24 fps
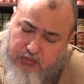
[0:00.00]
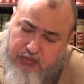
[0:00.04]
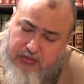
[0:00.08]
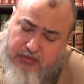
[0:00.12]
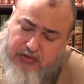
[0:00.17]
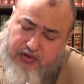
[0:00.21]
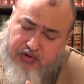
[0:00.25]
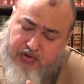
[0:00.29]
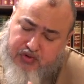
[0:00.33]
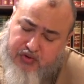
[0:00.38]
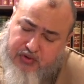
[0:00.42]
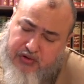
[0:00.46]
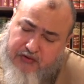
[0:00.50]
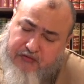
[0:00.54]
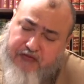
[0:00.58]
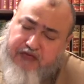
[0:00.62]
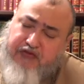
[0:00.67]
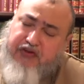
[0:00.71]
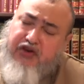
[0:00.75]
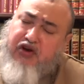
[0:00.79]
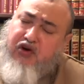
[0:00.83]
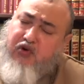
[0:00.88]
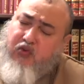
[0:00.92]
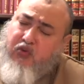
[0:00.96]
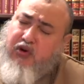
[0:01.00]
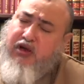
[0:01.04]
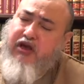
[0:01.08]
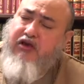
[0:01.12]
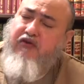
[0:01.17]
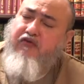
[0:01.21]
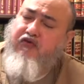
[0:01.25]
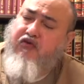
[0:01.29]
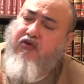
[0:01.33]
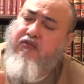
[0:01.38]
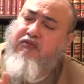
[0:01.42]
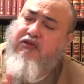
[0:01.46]
drift away
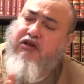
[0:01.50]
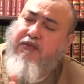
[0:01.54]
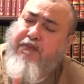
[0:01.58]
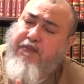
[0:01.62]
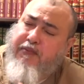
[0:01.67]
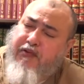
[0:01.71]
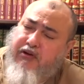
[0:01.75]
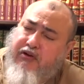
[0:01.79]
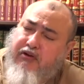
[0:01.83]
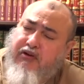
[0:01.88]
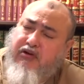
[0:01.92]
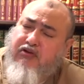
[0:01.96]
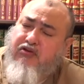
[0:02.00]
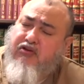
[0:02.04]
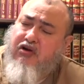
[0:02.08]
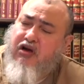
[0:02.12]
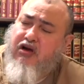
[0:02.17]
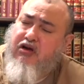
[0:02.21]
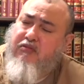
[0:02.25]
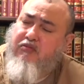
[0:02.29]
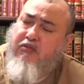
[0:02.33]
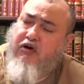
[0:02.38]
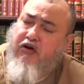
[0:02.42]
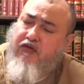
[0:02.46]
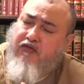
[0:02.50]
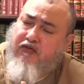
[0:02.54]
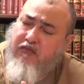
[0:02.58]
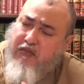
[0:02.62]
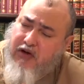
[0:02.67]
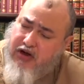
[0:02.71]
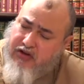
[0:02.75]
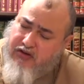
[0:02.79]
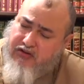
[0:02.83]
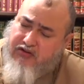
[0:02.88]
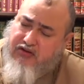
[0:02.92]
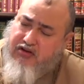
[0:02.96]
from the paradigm of
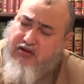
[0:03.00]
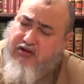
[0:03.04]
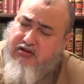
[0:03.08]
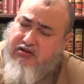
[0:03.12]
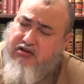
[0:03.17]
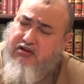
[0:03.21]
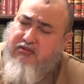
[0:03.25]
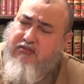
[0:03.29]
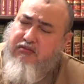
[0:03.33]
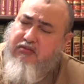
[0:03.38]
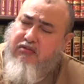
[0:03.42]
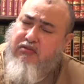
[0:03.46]
monotheism